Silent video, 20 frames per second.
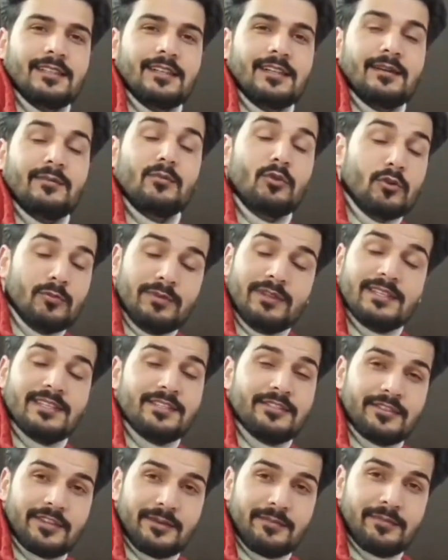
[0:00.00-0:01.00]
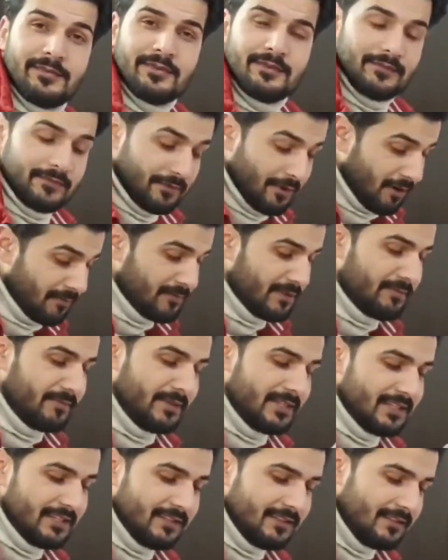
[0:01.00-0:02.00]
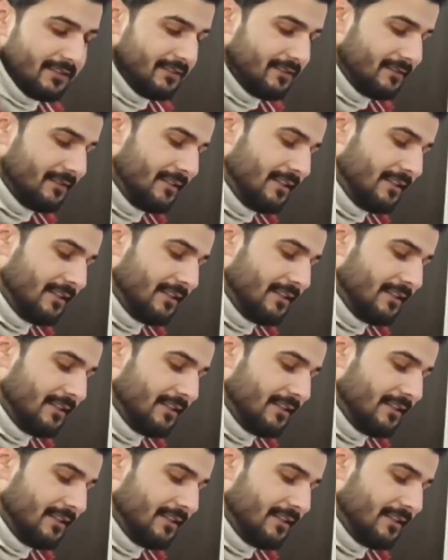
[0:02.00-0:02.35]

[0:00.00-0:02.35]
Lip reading: Möbius strip from the middle,